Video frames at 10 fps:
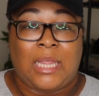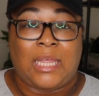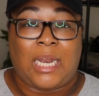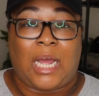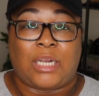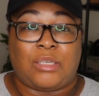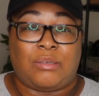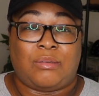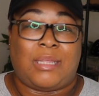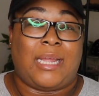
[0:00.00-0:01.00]
that I
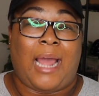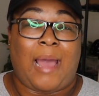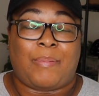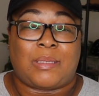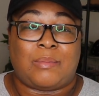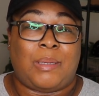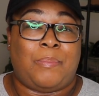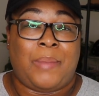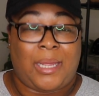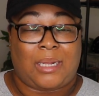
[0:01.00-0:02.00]
that happens to me
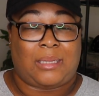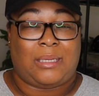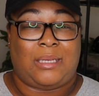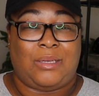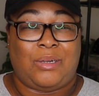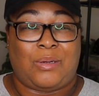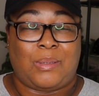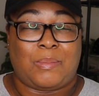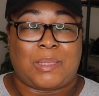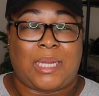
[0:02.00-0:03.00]
medically. You know
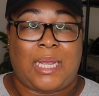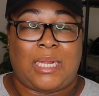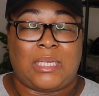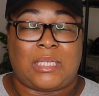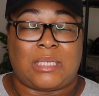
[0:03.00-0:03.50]
what I'm saying? And it's